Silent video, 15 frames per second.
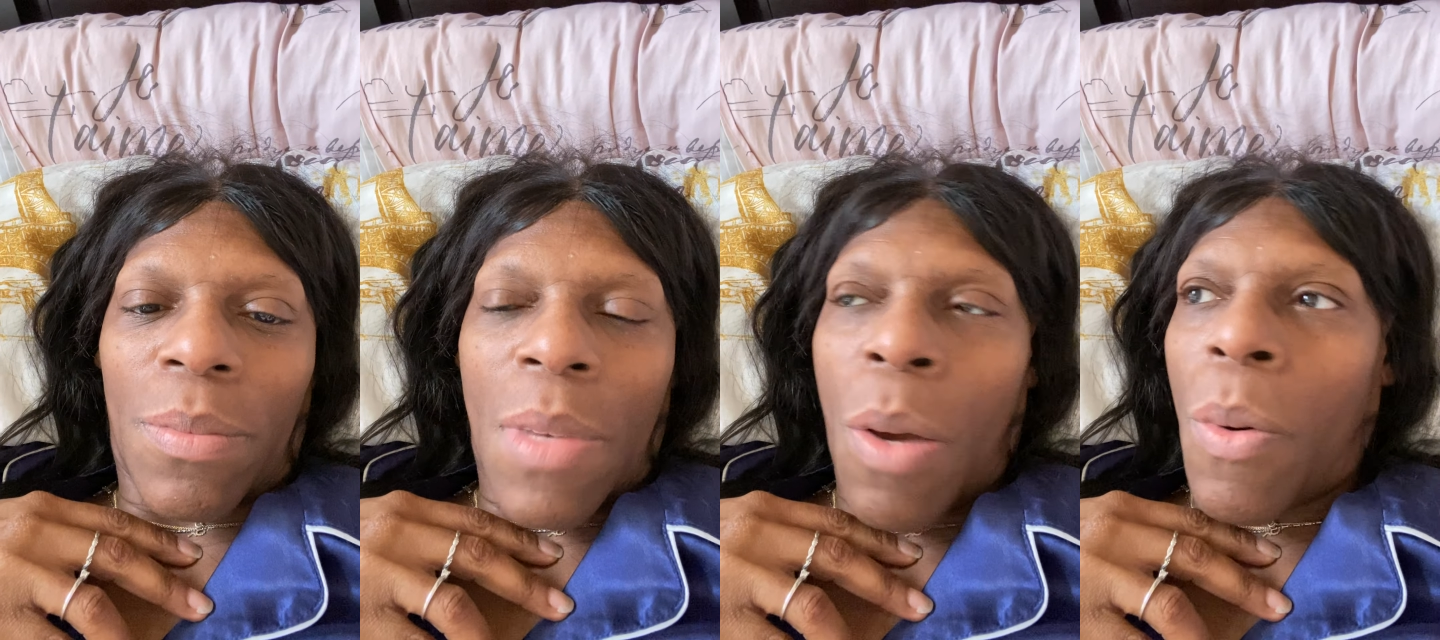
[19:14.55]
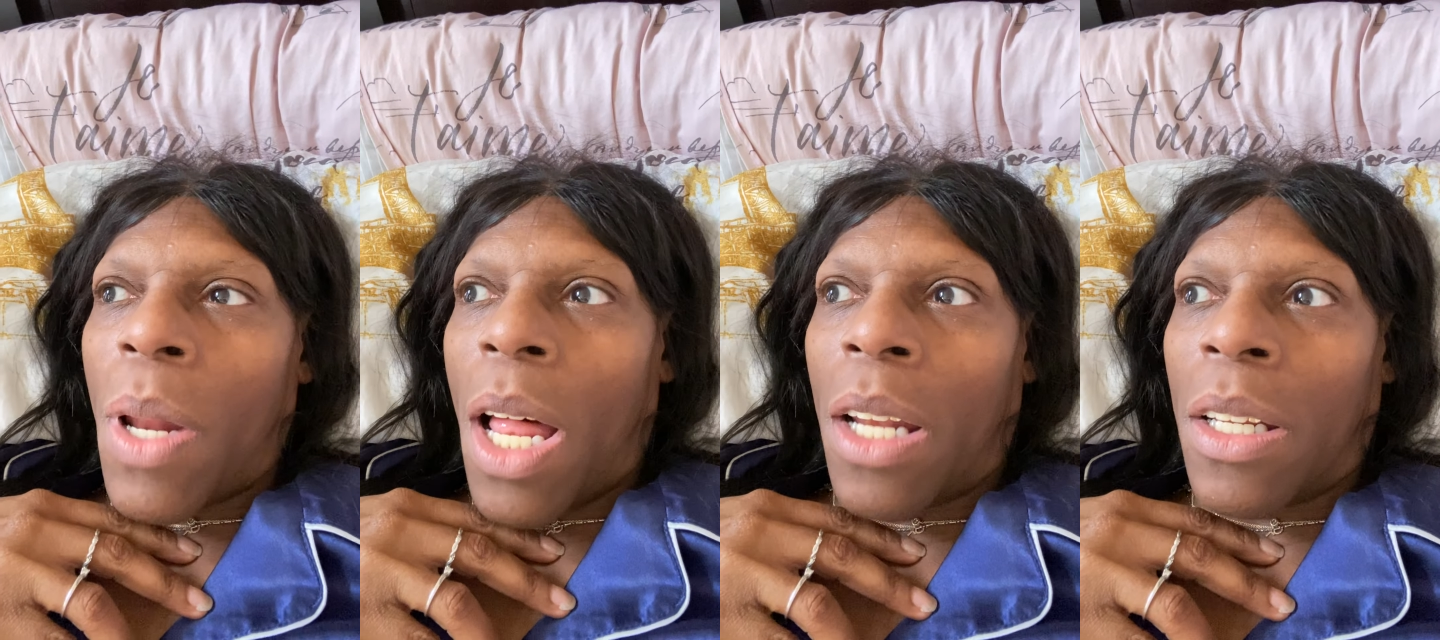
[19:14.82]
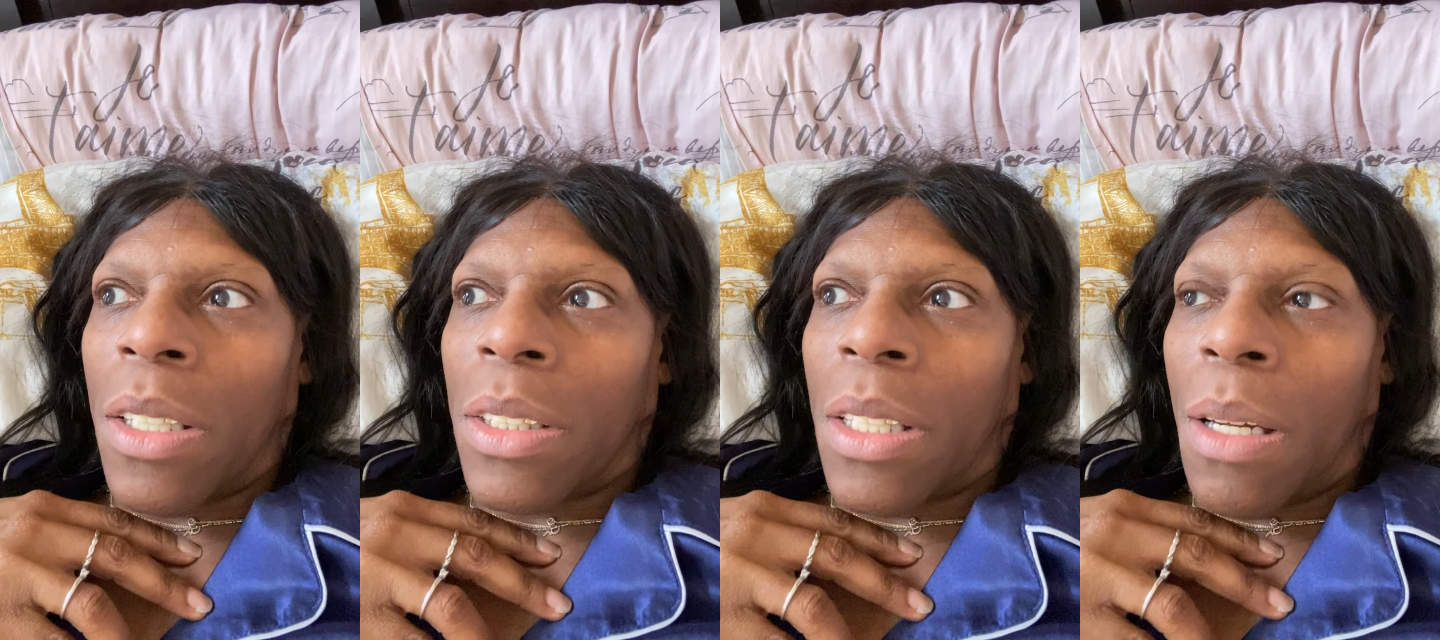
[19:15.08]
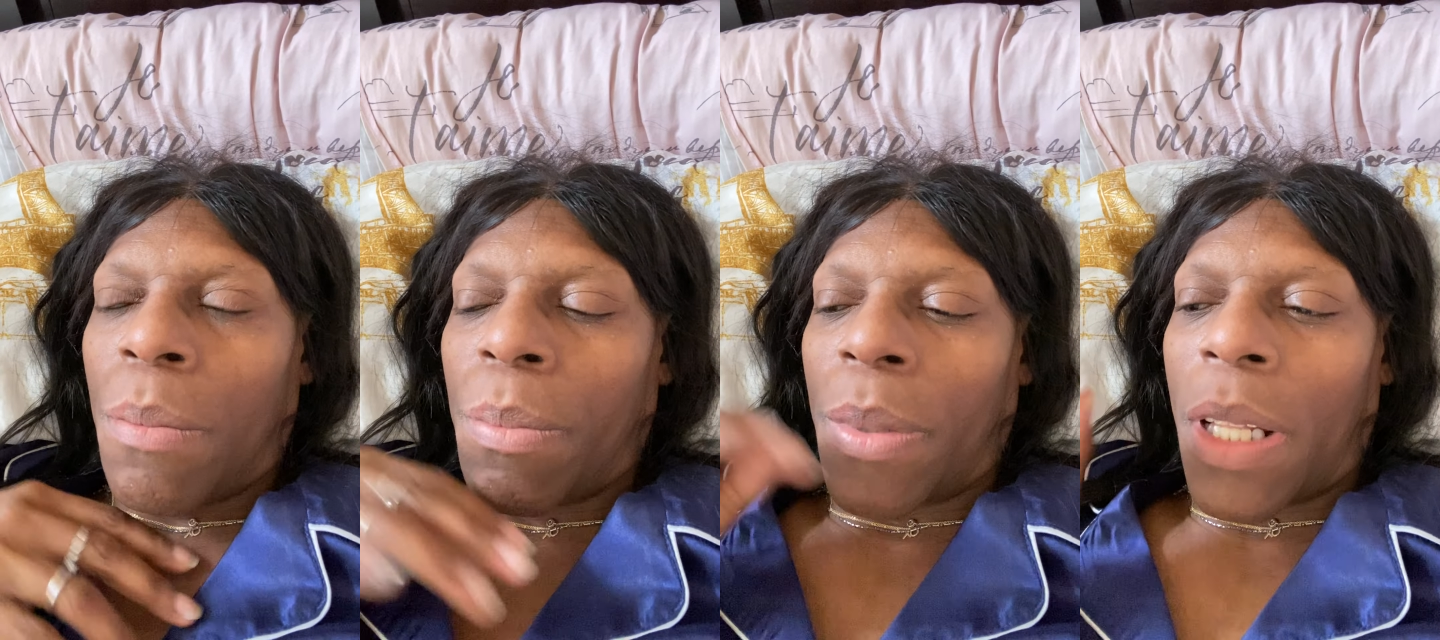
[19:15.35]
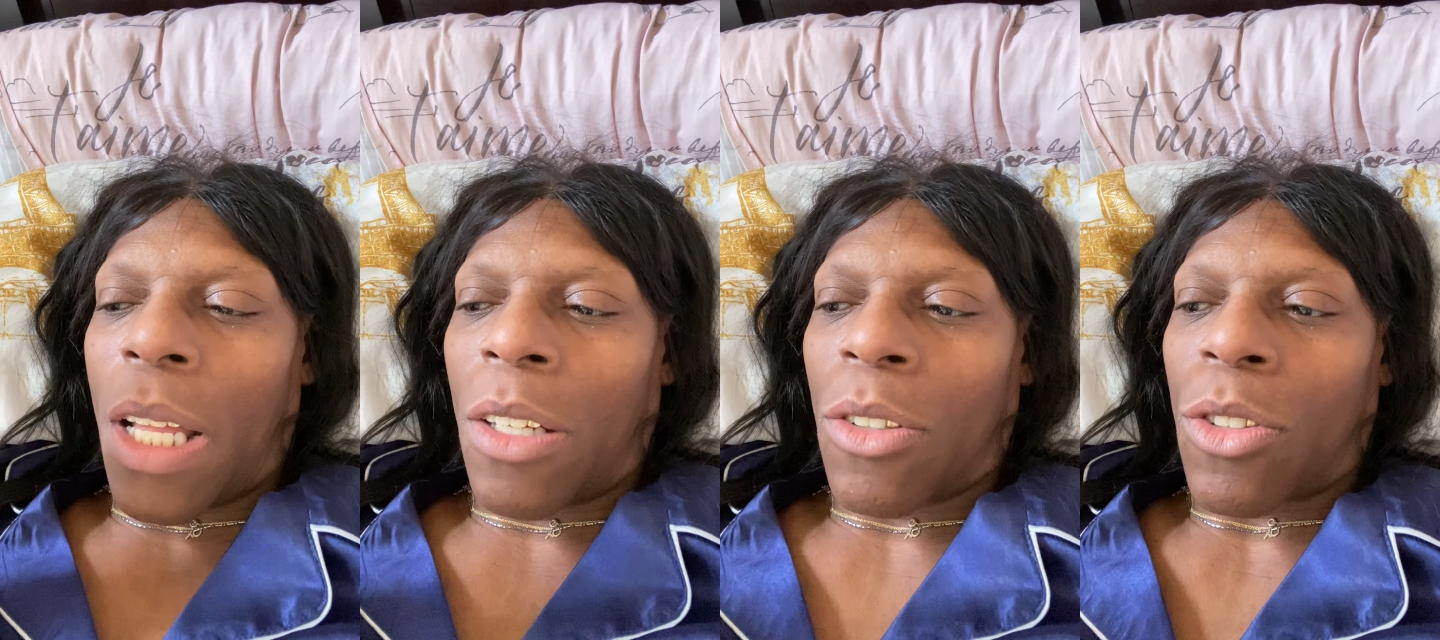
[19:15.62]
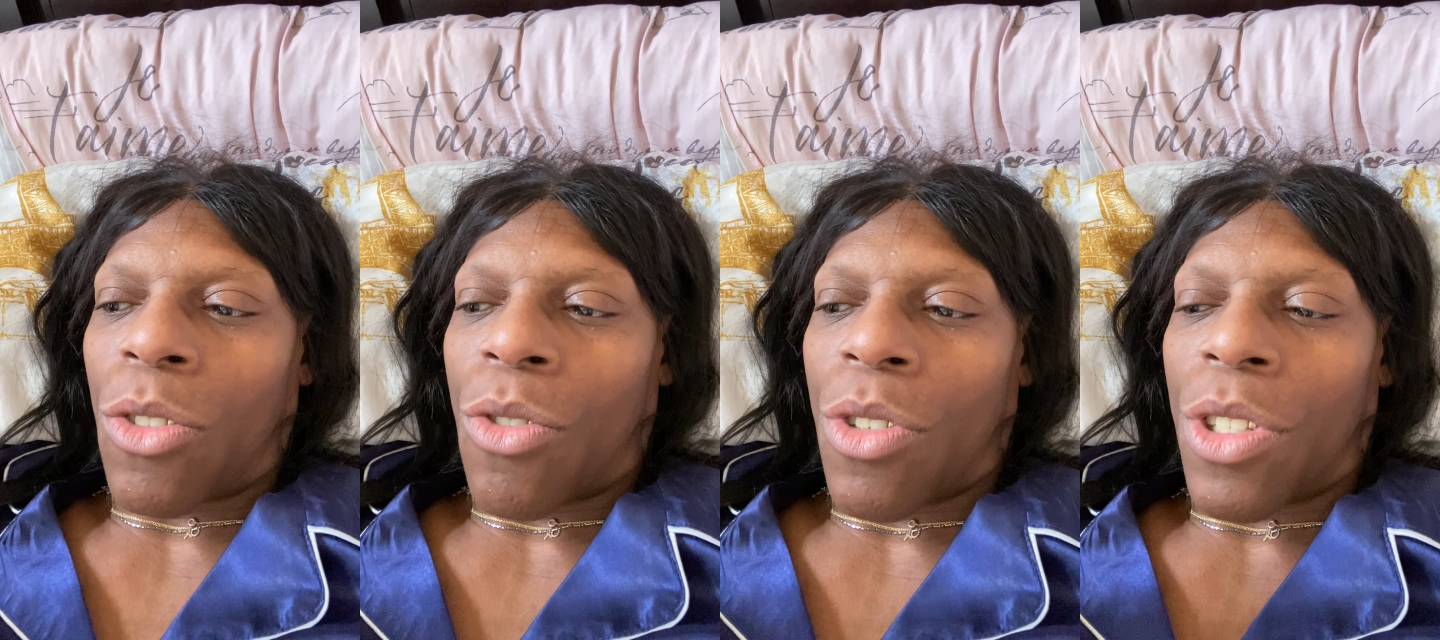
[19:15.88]
And when I looked up and I
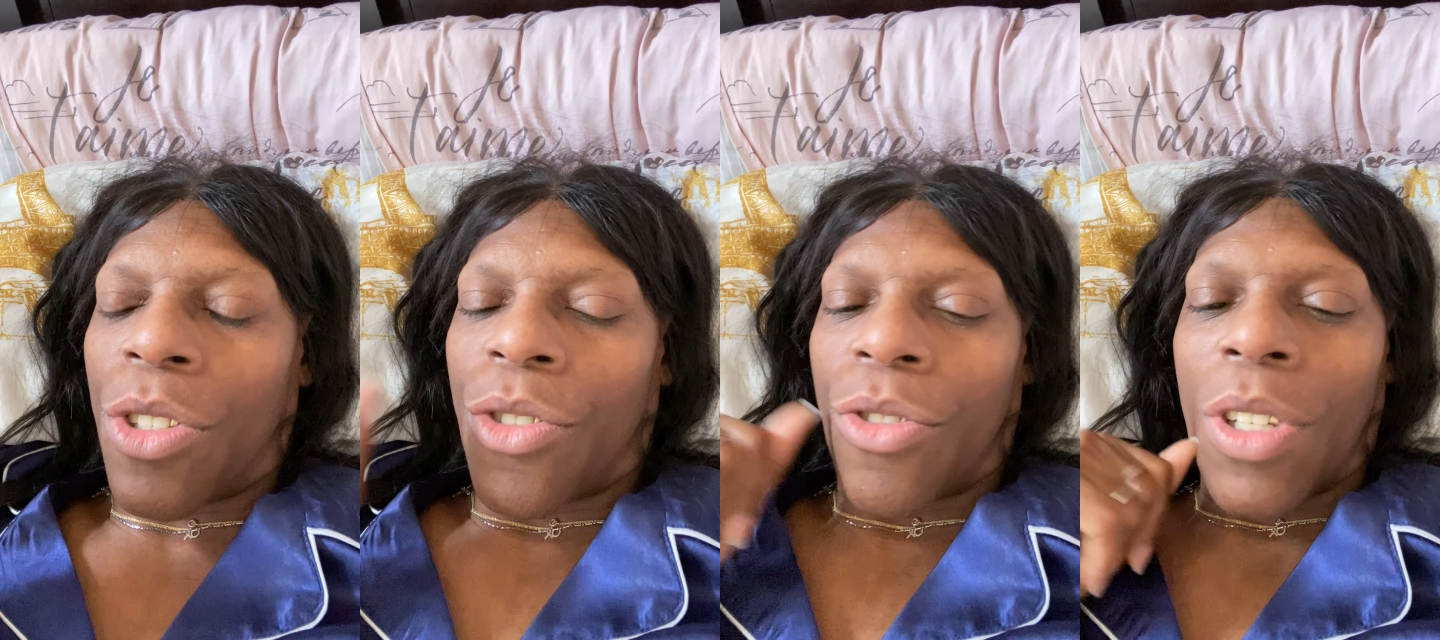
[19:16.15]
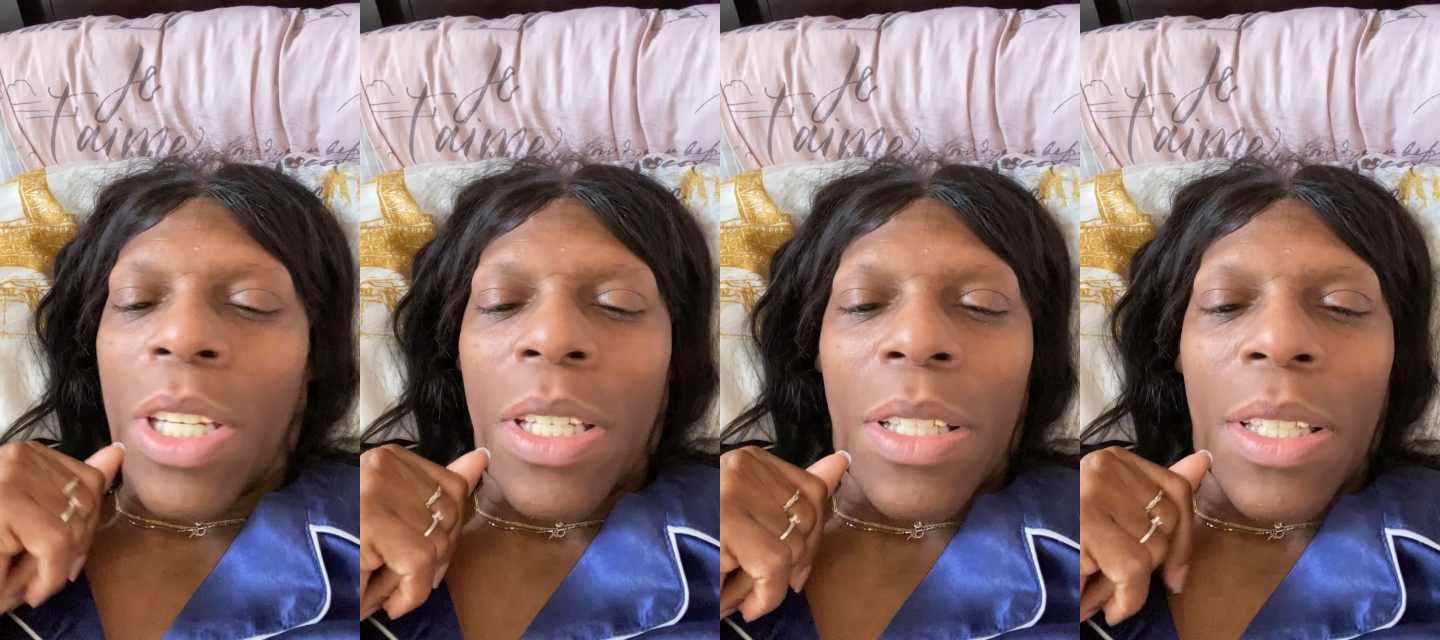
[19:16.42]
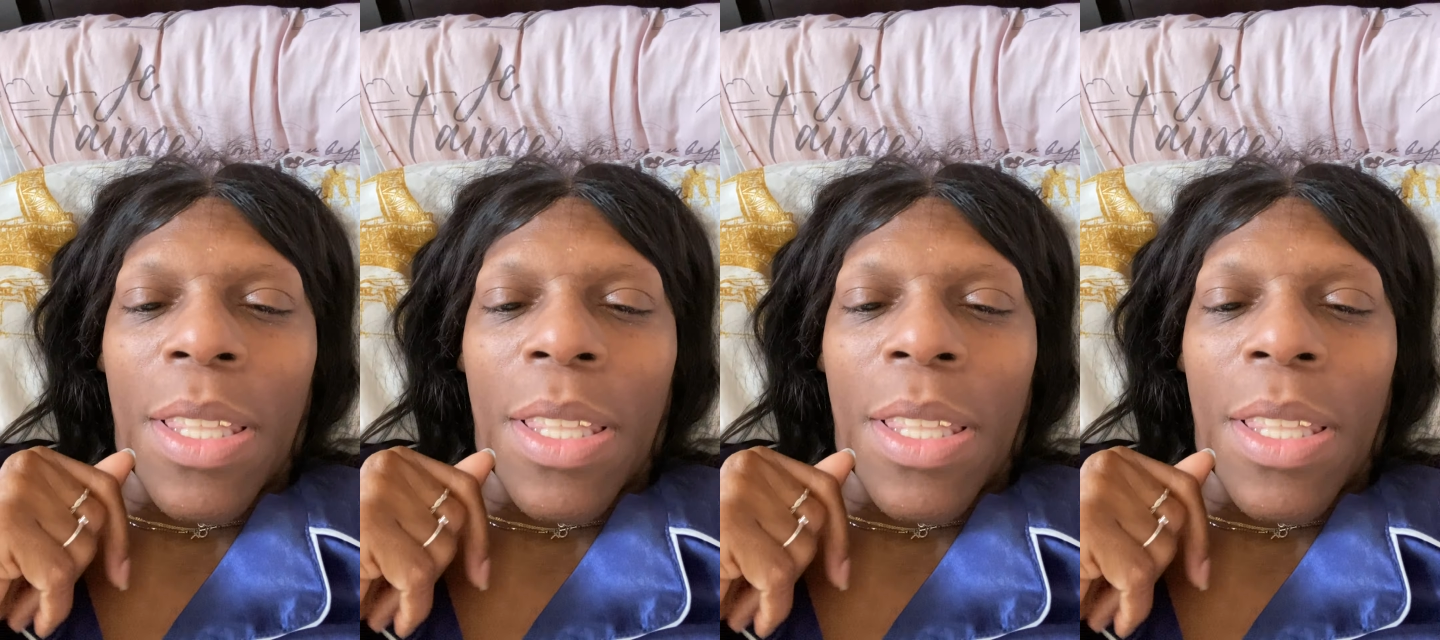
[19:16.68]
looked across the street,